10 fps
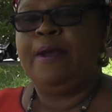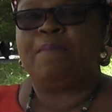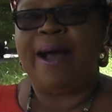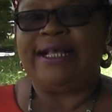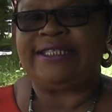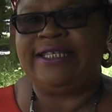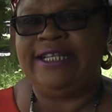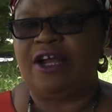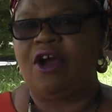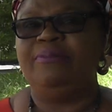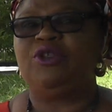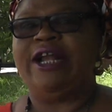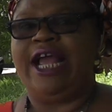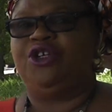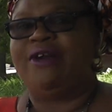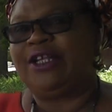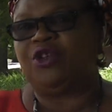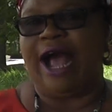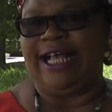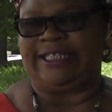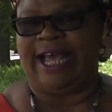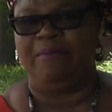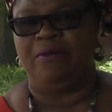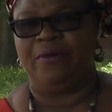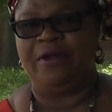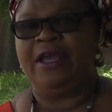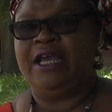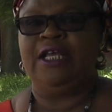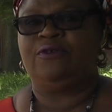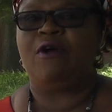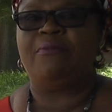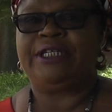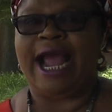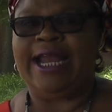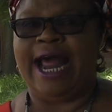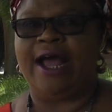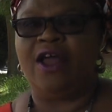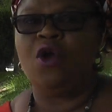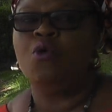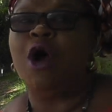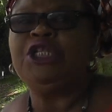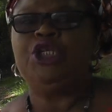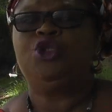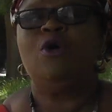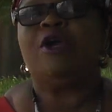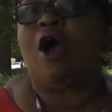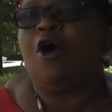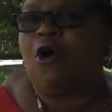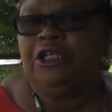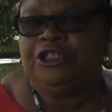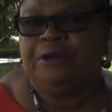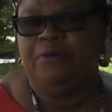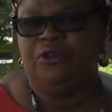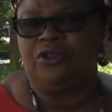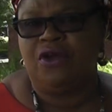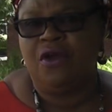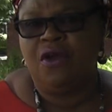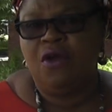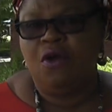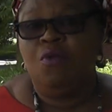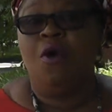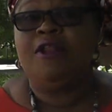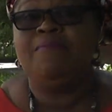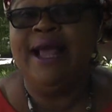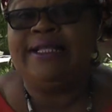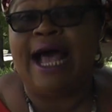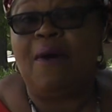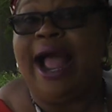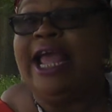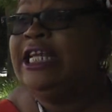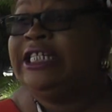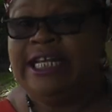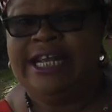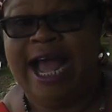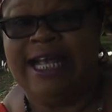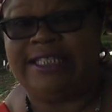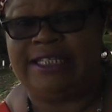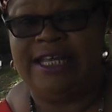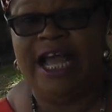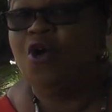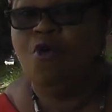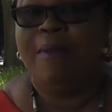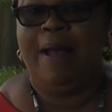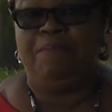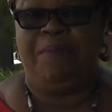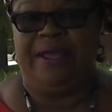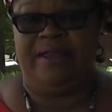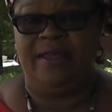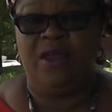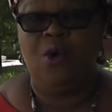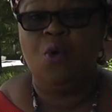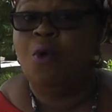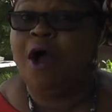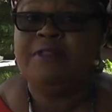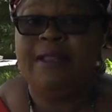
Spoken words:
parts they came to Nigeria to assemble is from China. What did we contribute? What made our engineers a human being? What